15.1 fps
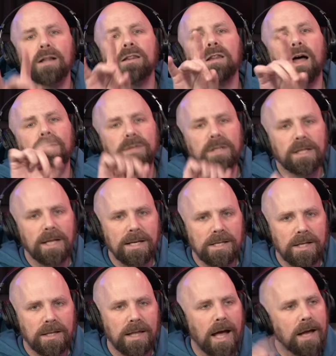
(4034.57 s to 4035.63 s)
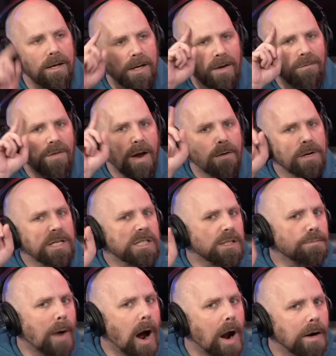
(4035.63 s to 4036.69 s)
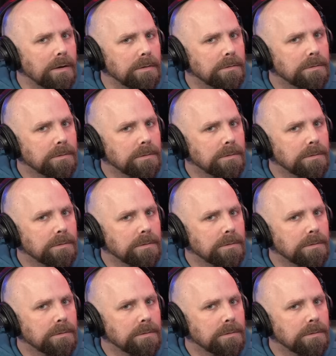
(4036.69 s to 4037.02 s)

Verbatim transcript: Loved that they did that. Very smart.